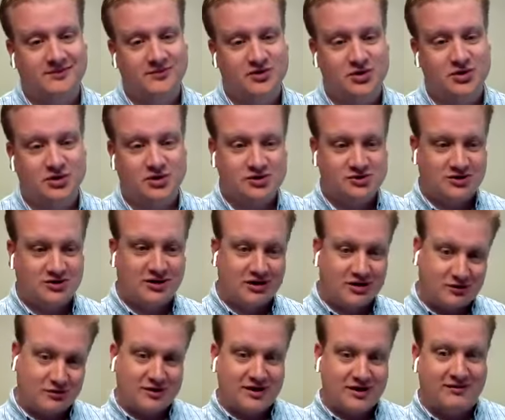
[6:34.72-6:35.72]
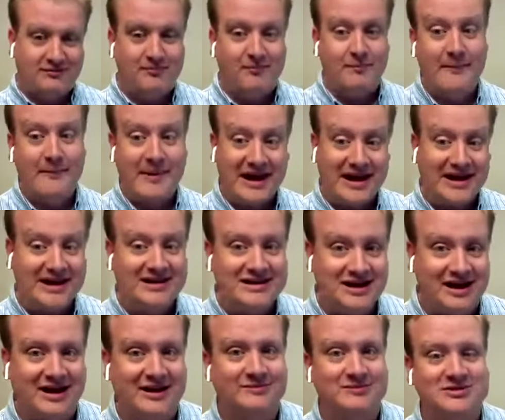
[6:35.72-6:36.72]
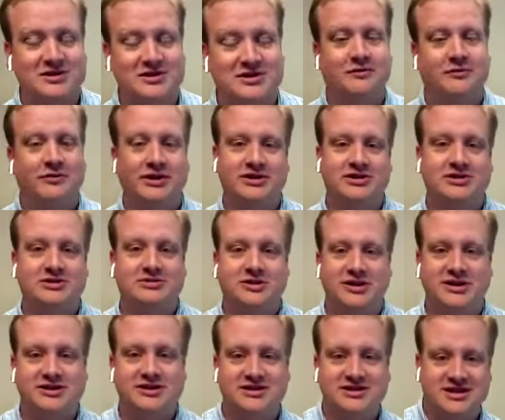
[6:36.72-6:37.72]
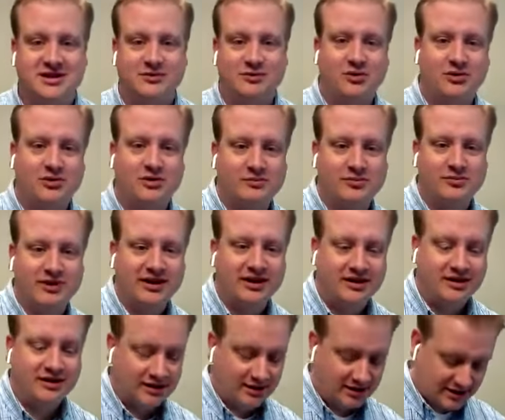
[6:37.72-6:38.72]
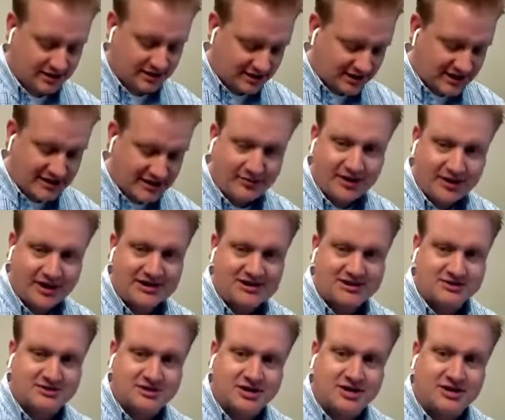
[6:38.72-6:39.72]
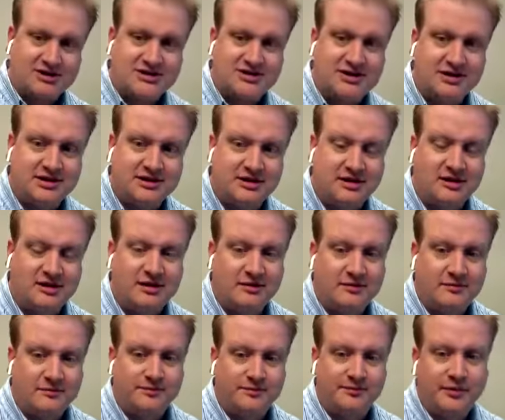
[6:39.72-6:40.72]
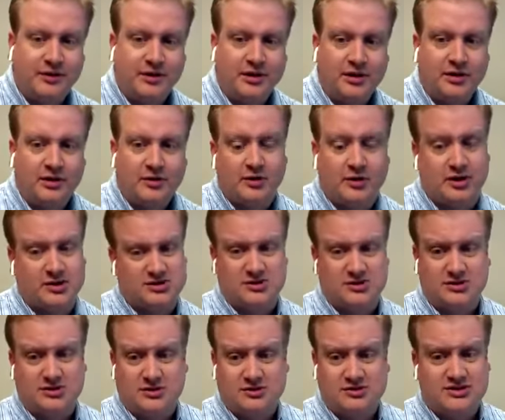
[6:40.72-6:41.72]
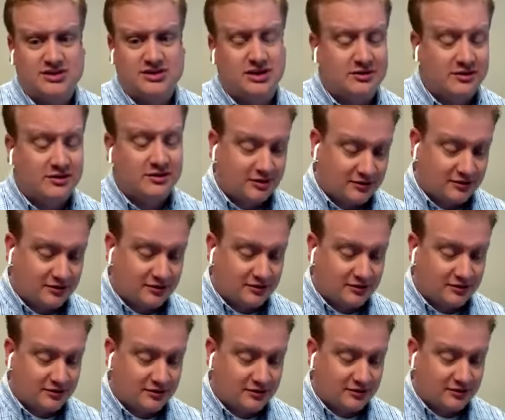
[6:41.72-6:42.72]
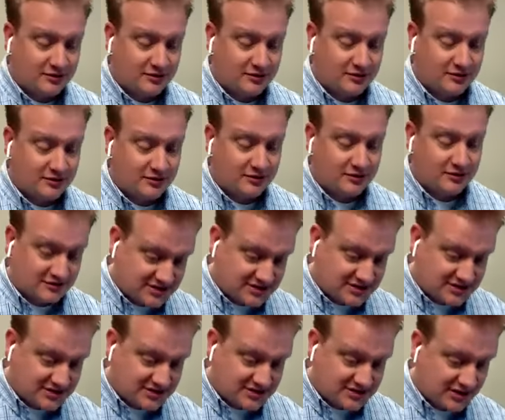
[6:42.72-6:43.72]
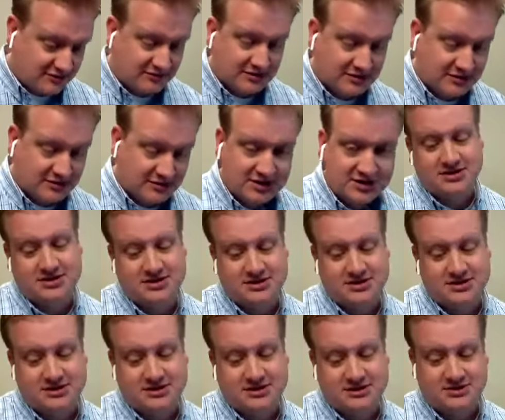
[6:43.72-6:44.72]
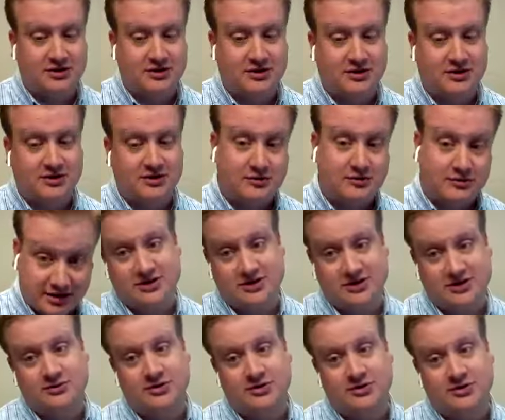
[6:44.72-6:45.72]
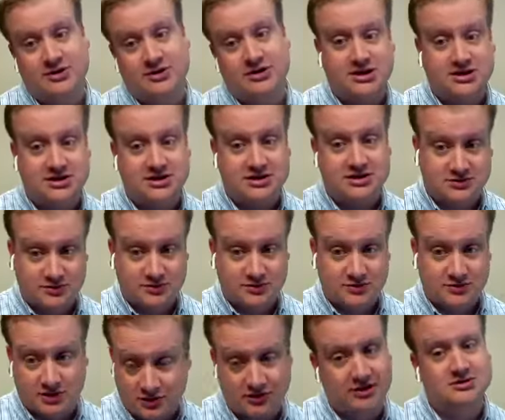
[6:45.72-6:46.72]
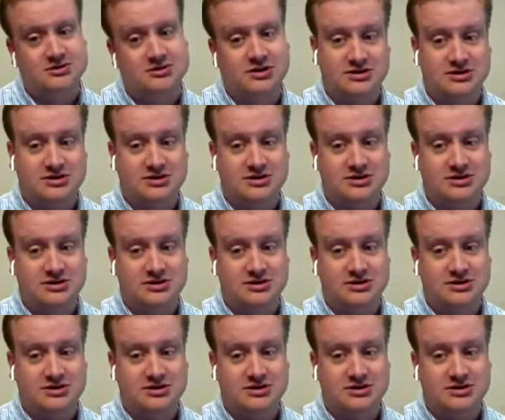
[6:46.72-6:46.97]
So those are the three main types of registrations that we'll complete at Pizer Johnson. We also do Secretary of State registrations. We do income tax registrations, withholding registrations.